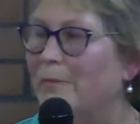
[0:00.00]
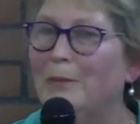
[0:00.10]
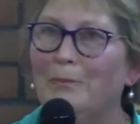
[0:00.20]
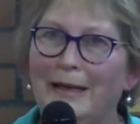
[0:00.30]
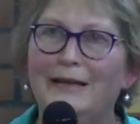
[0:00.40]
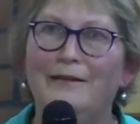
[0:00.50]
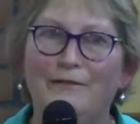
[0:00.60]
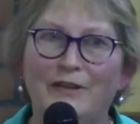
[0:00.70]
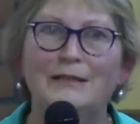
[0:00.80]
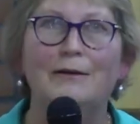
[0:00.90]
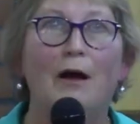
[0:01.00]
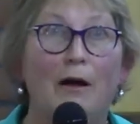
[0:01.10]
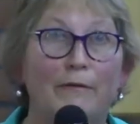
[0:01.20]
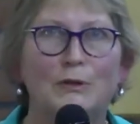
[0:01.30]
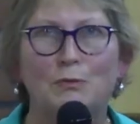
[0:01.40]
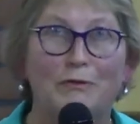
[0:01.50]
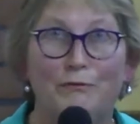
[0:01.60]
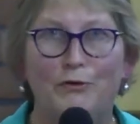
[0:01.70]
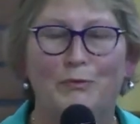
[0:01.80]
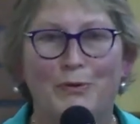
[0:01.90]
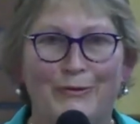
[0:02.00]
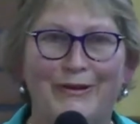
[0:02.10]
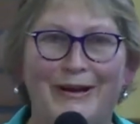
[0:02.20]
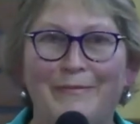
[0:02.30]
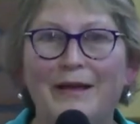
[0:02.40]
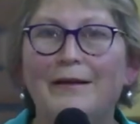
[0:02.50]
the Blended Visa Office Referred Program.